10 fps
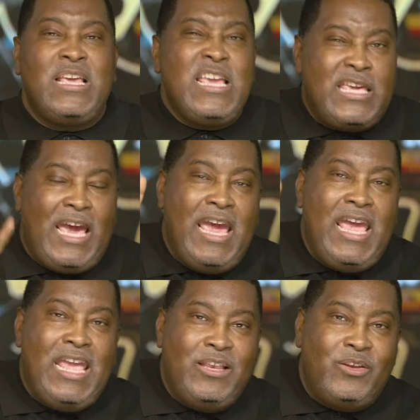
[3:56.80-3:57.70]

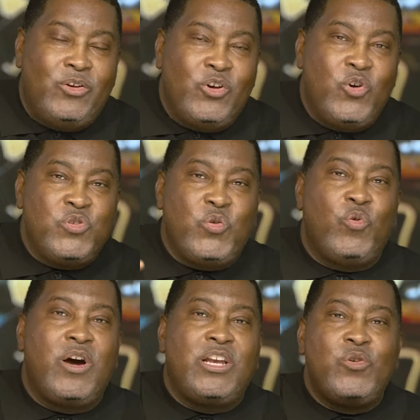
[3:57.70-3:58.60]
Cain, who was the
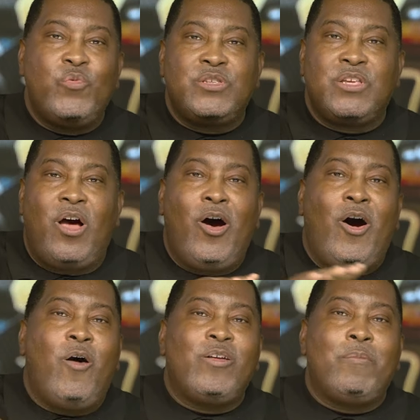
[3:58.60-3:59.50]
one who was the
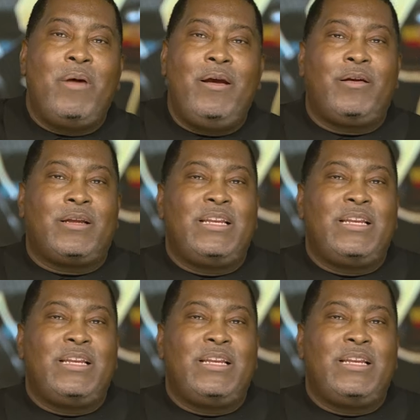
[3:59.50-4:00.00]
All-American,